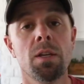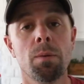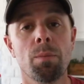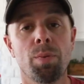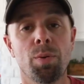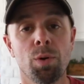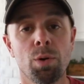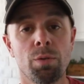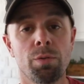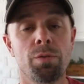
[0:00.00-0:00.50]
the
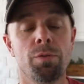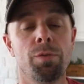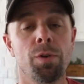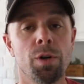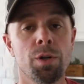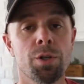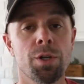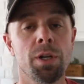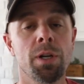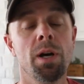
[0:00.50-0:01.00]
improved
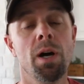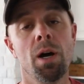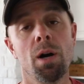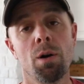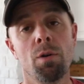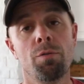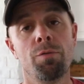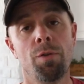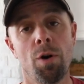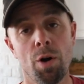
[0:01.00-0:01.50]
version
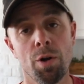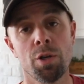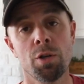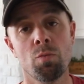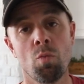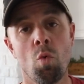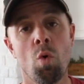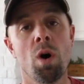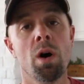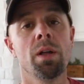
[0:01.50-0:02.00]
of
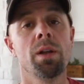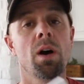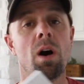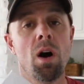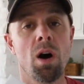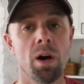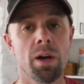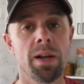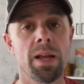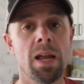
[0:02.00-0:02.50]
Volume one
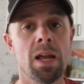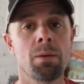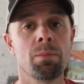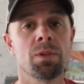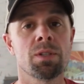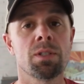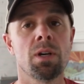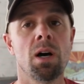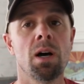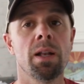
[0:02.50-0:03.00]
on
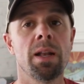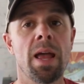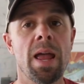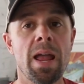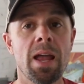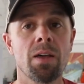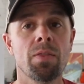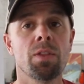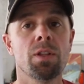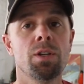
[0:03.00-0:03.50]
Amazon
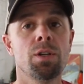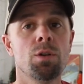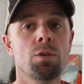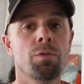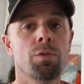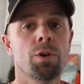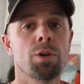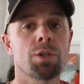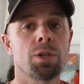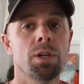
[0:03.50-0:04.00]
and the new
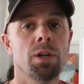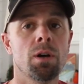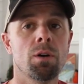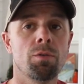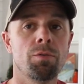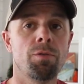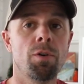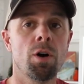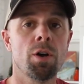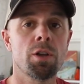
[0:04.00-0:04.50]
version
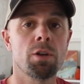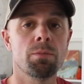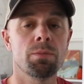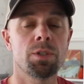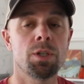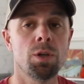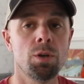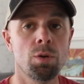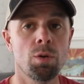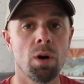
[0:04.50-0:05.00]
of Volume
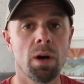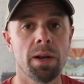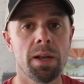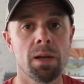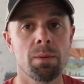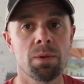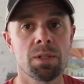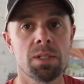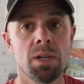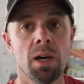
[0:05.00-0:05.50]
two on
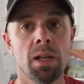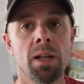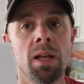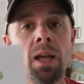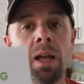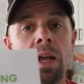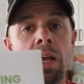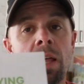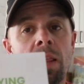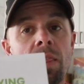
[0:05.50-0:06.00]
Amazon.
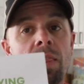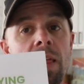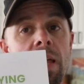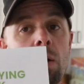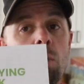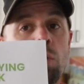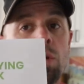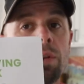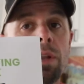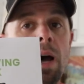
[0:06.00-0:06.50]

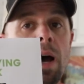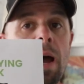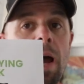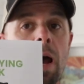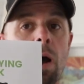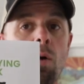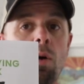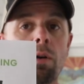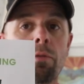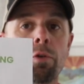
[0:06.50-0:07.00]
They will not,
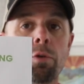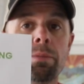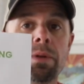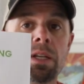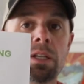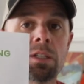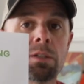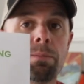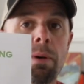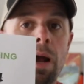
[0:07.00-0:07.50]
however,
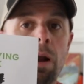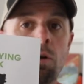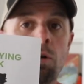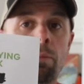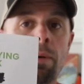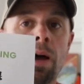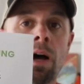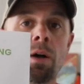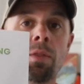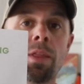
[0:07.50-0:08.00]
be
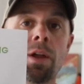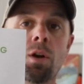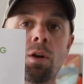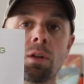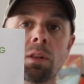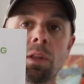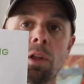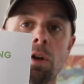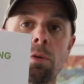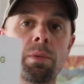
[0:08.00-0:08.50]
spiral bound. They're
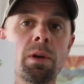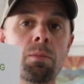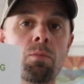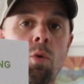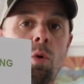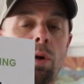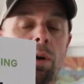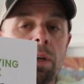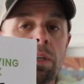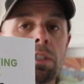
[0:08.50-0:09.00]
a little bit
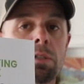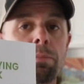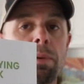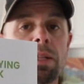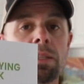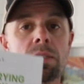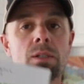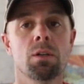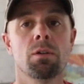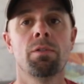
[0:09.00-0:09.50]
more
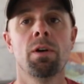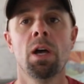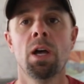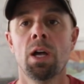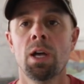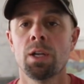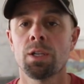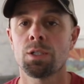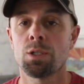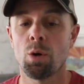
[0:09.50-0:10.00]
expensive,
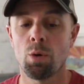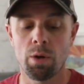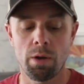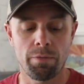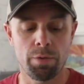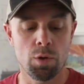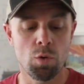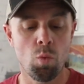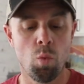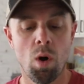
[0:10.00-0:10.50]
so
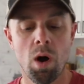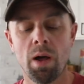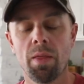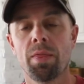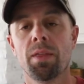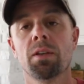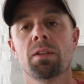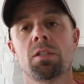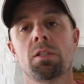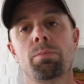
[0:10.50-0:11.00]
if you
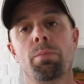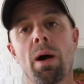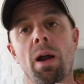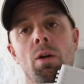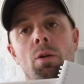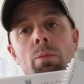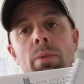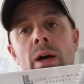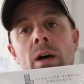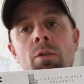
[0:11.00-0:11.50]
want this
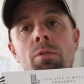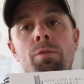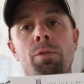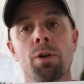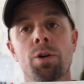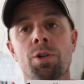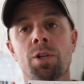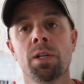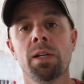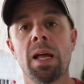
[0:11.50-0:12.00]
spiral bound
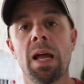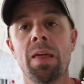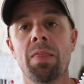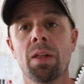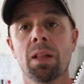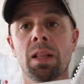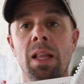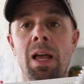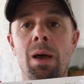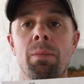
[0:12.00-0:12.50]
version and
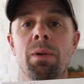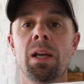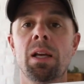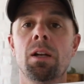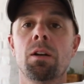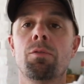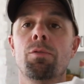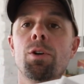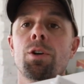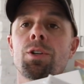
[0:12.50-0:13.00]
the
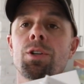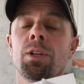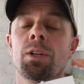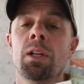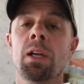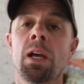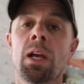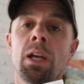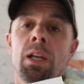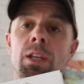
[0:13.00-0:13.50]
laminated
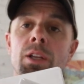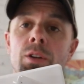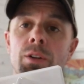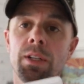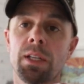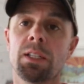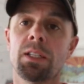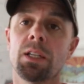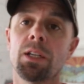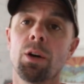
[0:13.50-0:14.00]
version, you'll
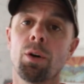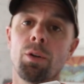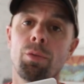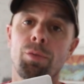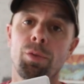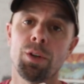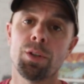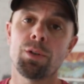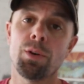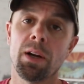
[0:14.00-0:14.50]
need to go to
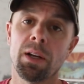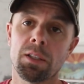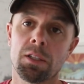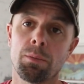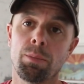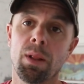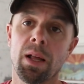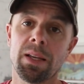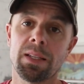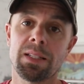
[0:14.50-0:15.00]
freeze drying
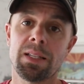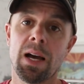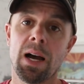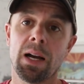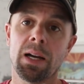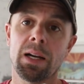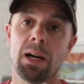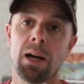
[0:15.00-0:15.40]
supplies dot